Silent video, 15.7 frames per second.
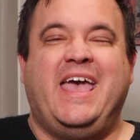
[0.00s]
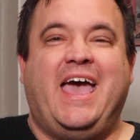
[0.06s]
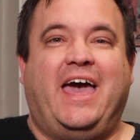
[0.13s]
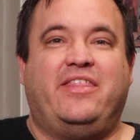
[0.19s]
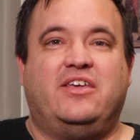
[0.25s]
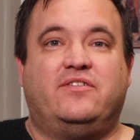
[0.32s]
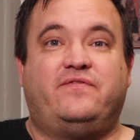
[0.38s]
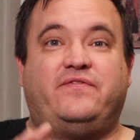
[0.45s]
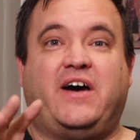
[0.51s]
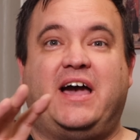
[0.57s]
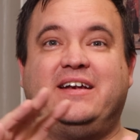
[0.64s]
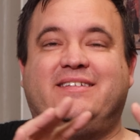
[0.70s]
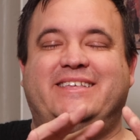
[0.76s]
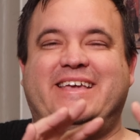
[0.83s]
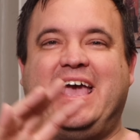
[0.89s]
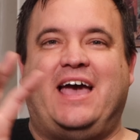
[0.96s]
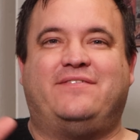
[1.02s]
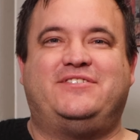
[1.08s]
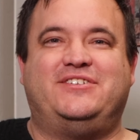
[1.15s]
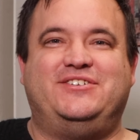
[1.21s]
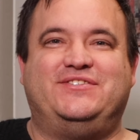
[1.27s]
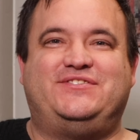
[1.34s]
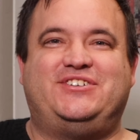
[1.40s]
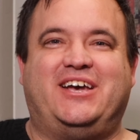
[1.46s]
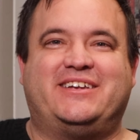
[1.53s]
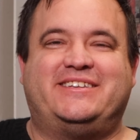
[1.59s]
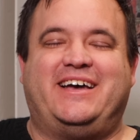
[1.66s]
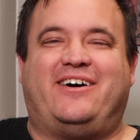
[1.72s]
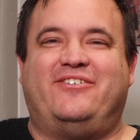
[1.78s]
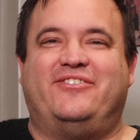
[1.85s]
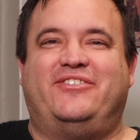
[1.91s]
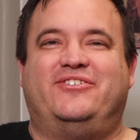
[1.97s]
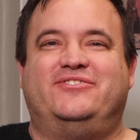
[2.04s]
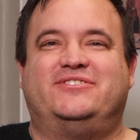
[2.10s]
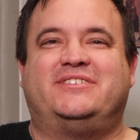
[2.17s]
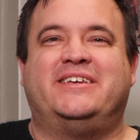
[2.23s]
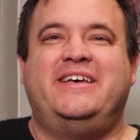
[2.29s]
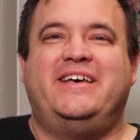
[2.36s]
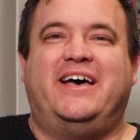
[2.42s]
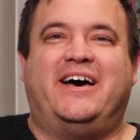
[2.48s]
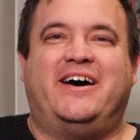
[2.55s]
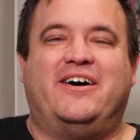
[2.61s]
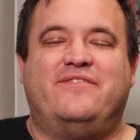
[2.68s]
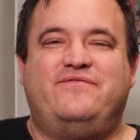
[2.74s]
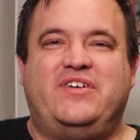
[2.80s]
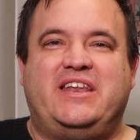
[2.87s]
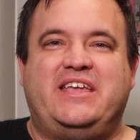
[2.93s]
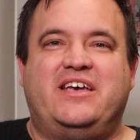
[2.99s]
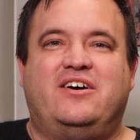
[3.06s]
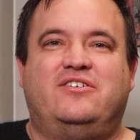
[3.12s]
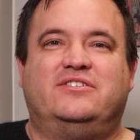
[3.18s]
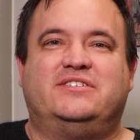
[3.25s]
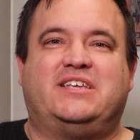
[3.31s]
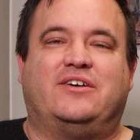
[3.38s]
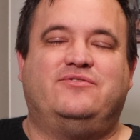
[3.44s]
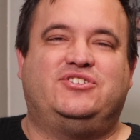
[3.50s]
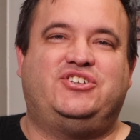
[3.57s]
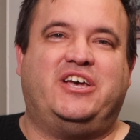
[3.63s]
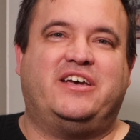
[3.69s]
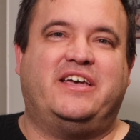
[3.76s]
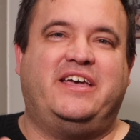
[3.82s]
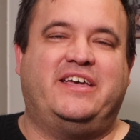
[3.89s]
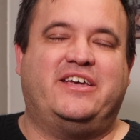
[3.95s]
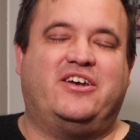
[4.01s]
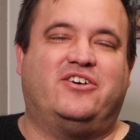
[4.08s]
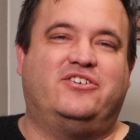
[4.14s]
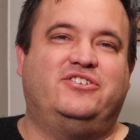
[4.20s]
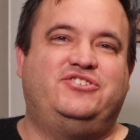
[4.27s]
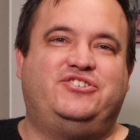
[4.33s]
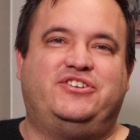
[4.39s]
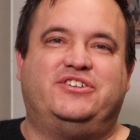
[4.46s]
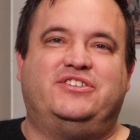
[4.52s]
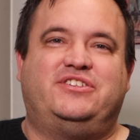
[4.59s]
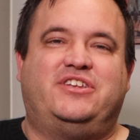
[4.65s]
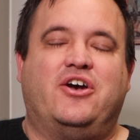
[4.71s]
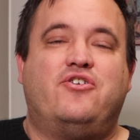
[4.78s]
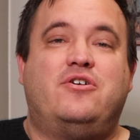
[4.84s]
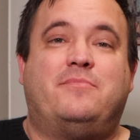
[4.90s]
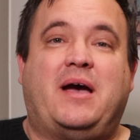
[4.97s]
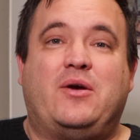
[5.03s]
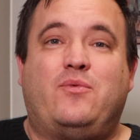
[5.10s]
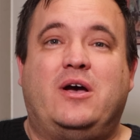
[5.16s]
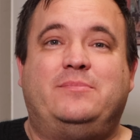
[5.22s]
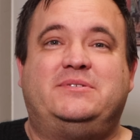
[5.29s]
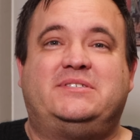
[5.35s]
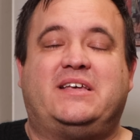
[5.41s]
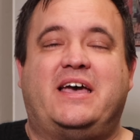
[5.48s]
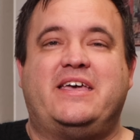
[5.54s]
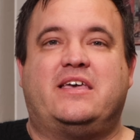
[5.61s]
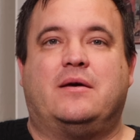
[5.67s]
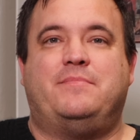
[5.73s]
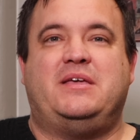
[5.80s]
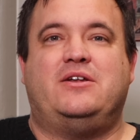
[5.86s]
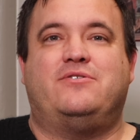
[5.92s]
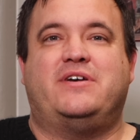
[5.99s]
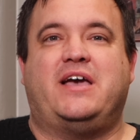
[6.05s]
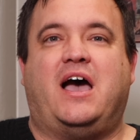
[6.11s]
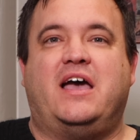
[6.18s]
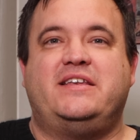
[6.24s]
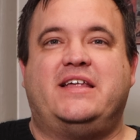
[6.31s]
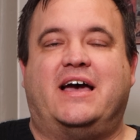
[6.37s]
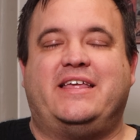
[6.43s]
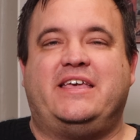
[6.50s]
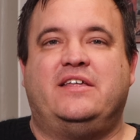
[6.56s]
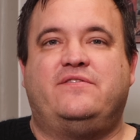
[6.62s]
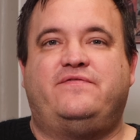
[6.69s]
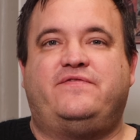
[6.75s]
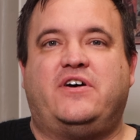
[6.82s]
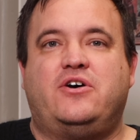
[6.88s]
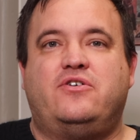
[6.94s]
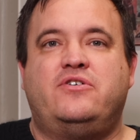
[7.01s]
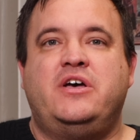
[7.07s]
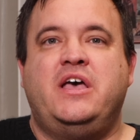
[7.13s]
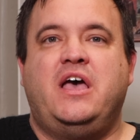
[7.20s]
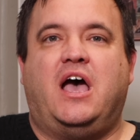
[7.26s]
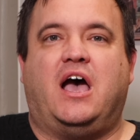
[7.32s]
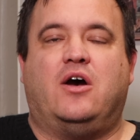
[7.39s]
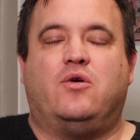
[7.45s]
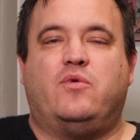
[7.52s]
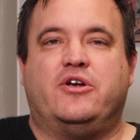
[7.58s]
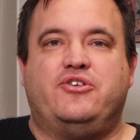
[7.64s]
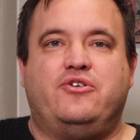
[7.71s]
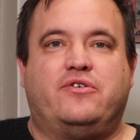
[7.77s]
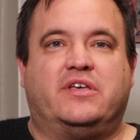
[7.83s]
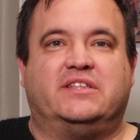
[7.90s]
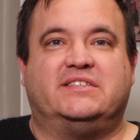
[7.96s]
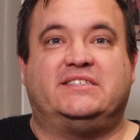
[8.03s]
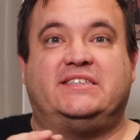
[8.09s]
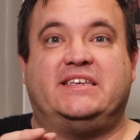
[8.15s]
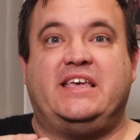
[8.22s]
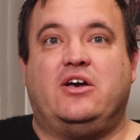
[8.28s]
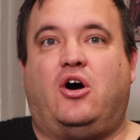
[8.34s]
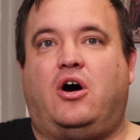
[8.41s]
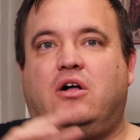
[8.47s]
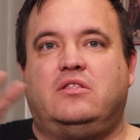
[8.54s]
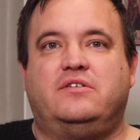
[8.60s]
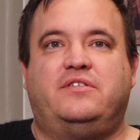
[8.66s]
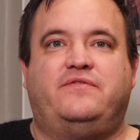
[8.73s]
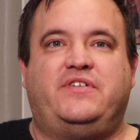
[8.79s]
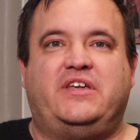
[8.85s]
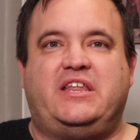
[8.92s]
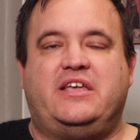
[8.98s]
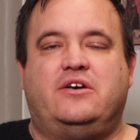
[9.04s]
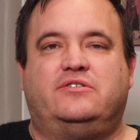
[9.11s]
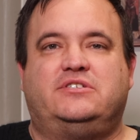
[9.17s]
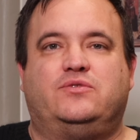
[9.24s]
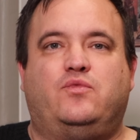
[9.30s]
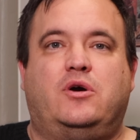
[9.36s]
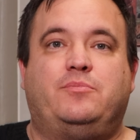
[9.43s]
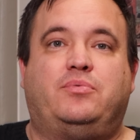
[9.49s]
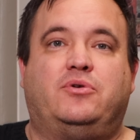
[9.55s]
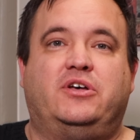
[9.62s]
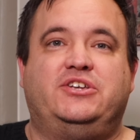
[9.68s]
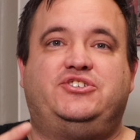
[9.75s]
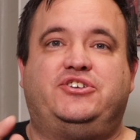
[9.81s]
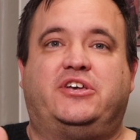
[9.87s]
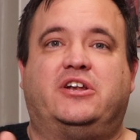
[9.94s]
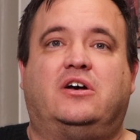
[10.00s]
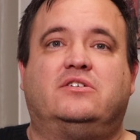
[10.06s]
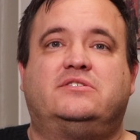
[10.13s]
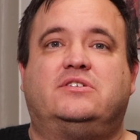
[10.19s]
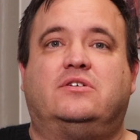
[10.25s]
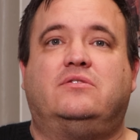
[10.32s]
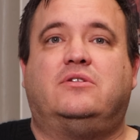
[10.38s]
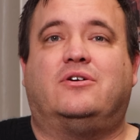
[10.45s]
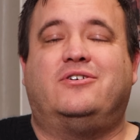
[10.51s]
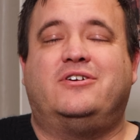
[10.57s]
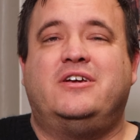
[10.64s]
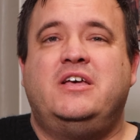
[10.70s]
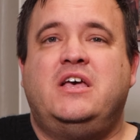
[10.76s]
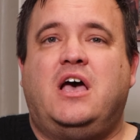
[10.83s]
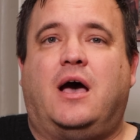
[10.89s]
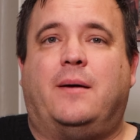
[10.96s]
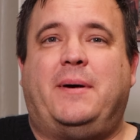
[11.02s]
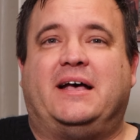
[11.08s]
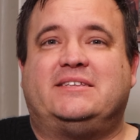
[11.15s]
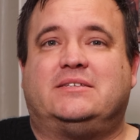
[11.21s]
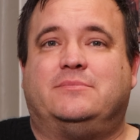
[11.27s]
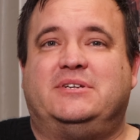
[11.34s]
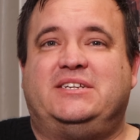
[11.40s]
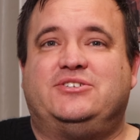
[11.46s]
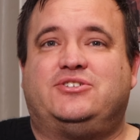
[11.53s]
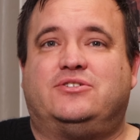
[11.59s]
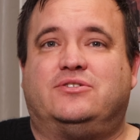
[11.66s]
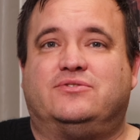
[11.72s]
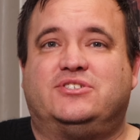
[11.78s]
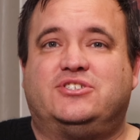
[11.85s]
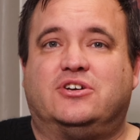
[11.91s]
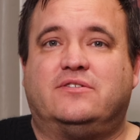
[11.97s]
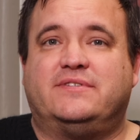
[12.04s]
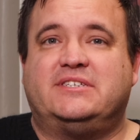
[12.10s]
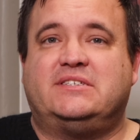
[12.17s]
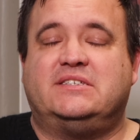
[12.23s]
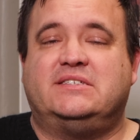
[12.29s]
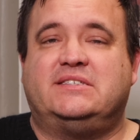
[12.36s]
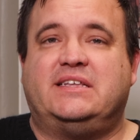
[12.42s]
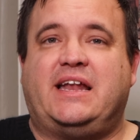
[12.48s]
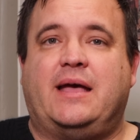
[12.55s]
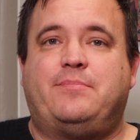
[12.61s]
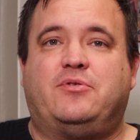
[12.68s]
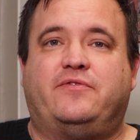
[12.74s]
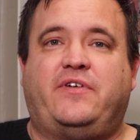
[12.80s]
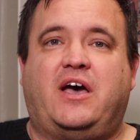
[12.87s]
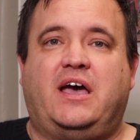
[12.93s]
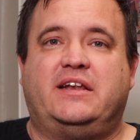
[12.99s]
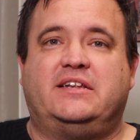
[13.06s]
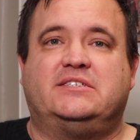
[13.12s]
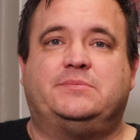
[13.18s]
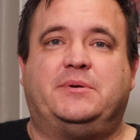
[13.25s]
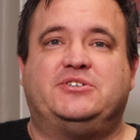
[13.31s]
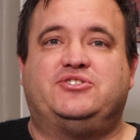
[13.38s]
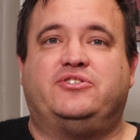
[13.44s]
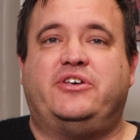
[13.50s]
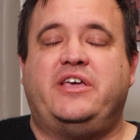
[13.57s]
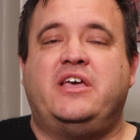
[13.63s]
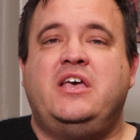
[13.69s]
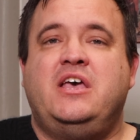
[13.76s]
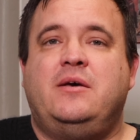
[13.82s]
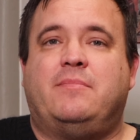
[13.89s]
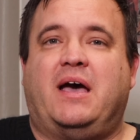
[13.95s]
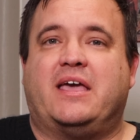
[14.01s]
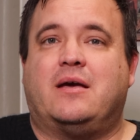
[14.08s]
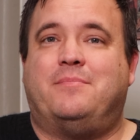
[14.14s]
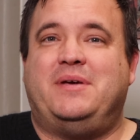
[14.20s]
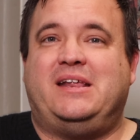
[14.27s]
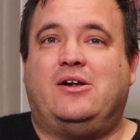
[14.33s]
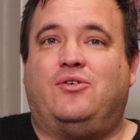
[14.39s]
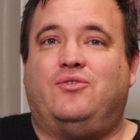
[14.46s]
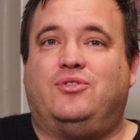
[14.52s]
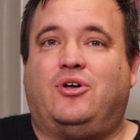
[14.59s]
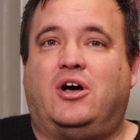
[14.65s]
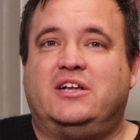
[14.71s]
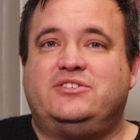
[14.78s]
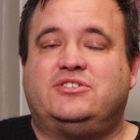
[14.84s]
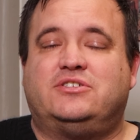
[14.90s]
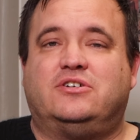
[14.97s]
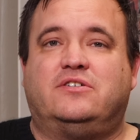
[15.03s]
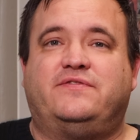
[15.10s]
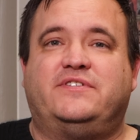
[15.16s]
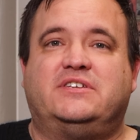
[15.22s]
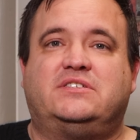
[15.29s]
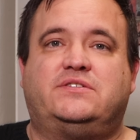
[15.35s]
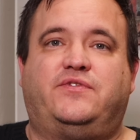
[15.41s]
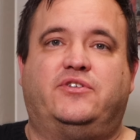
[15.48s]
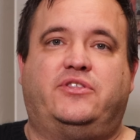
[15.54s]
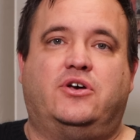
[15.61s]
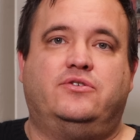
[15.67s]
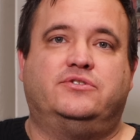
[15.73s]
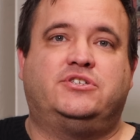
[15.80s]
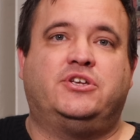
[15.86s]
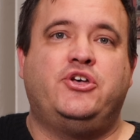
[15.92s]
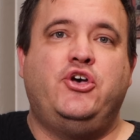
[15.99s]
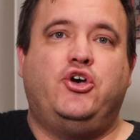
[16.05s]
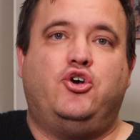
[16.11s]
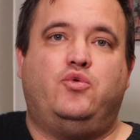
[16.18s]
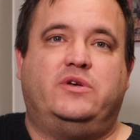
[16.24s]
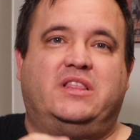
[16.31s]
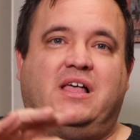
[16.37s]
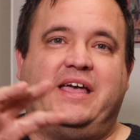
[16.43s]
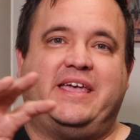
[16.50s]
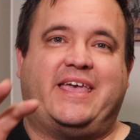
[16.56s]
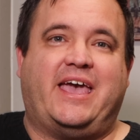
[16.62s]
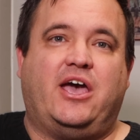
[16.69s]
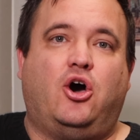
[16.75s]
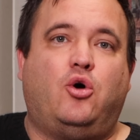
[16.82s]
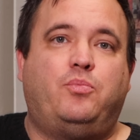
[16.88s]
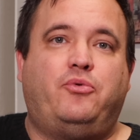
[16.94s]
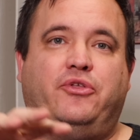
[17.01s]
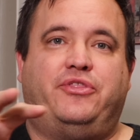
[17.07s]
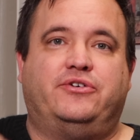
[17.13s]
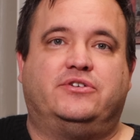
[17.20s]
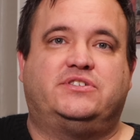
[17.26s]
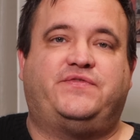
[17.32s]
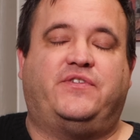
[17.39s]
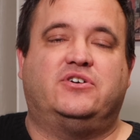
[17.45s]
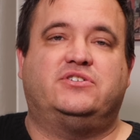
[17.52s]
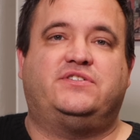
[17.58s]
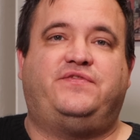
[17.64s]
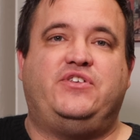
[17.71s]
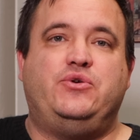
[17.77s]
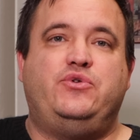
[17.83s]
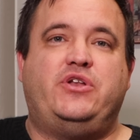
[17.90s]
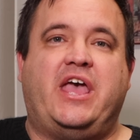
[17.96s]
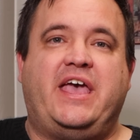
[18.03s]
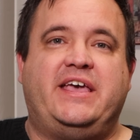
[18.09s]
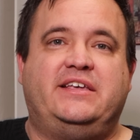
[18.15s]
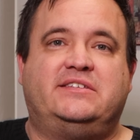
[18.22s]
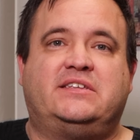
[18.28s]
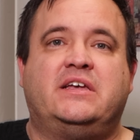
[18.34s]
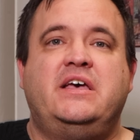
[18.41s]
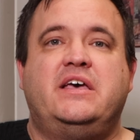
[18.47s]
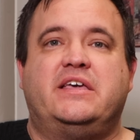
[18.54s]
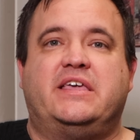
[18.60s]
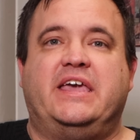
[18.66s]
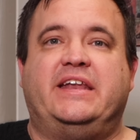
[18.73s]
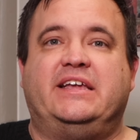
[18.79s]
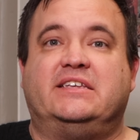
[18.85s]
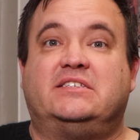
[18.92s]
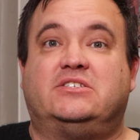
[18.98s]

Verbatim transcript: And then finally, after you've checked out those videos, I would encourage you to go to my website, CaminoGuide.info, where you can see all of the videos in one place. You can also learn about some additional services that I provide, especially my Camino launch service for those who would like help with those first few days getting